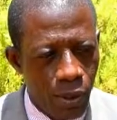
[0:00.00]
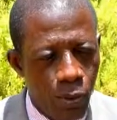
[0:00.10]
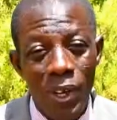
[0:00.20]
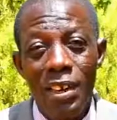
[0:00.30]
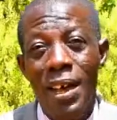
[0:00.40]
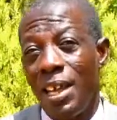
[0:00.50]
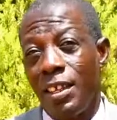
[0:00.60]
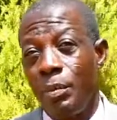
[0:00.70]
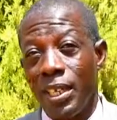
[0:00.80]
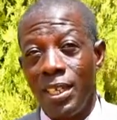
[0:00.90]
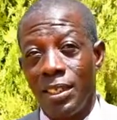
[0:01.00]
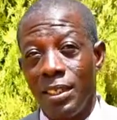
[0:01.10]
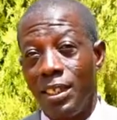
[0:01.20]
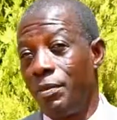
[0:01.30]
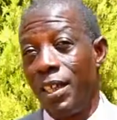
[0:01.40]
whatever has a beginning
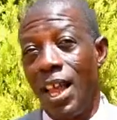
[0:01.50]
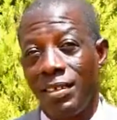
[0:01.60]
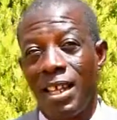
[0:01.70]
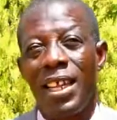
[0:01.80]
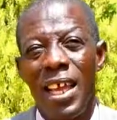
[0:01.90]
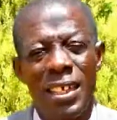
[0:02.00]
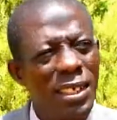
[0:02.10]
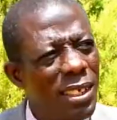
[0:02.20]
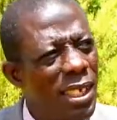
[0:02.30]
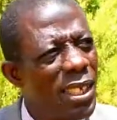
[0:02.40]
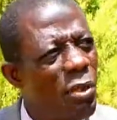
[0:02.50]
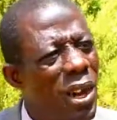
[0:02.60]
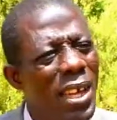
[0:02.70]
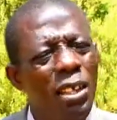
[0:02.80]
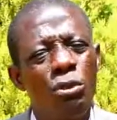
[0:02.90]
definitely has an end. And then
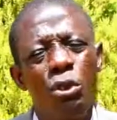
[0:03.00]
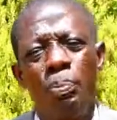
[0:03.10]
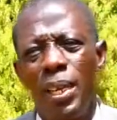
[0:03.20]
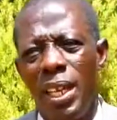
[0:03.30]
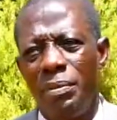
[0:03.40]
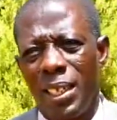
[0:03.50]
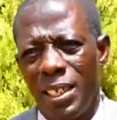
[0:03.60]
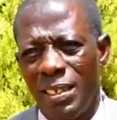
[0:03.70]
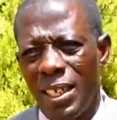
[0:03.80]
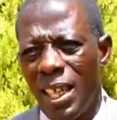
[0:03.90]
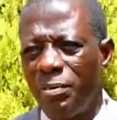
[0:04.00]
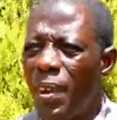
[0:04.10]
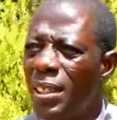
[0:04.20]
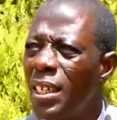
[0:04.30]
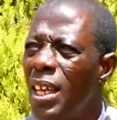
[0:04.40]
what I do believe in is that, in
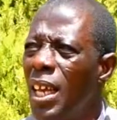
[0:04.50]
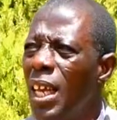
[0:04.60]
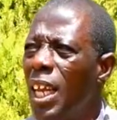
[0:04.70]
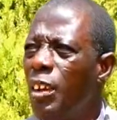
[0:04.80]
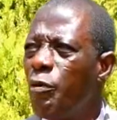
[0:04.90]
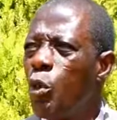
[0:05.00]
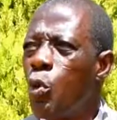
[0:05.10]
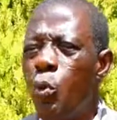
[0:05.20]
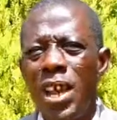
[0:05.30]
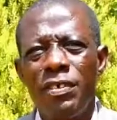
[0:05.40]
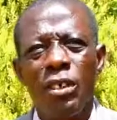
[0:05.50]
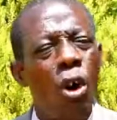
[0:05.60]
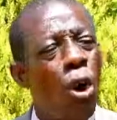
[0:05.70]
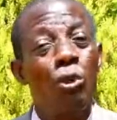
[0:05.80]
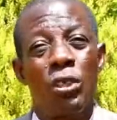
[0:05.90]
fact, if you waste
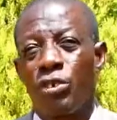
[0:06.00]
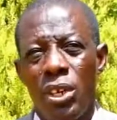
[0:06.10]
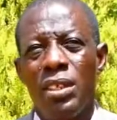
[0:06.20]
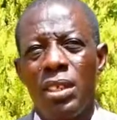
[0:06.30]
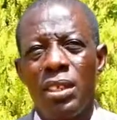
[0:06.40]
all your strength